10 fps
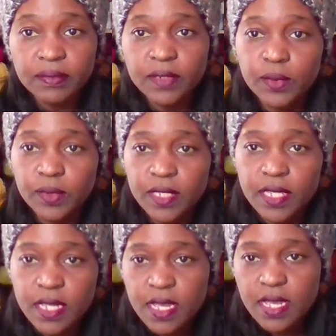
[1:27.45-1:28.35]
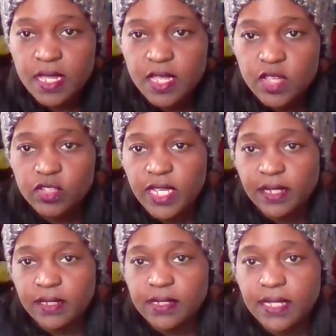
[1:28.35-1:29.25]
ooh,
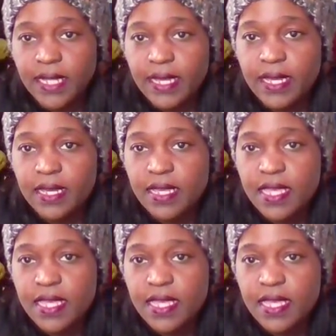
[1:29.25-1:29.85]
that was like